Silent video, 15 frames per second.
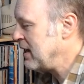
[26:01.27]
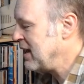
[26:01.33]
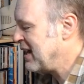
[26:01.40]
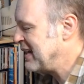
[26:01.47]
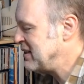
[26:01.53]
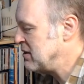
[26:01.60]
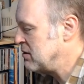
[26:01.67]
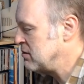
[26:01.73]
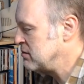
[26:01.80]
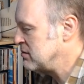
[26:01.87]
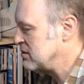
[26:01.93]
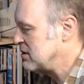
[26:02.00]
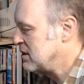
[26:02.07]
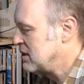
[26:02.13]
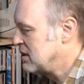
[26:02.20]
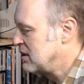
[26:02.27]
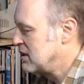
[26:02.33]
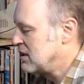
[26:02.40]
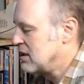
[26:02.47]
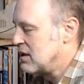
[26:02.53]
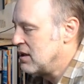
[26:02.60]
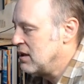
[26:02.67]
I don't
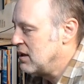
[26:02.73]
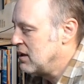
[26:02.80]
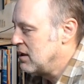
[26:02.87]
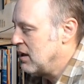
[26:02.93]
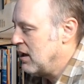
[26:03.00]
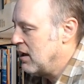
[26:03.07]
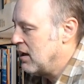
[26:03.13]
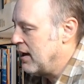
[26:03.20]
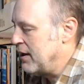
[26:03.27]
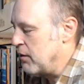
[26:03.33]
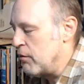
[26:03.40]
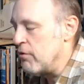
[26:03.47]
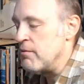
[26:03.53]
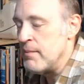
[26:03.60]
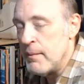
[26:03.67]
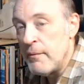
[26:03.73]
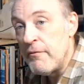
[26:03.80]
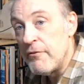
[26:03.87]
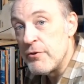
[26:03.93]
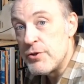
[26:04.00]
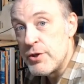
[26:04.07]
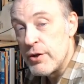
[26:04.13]
remember
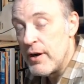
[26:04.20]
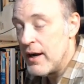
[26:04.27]
for sure.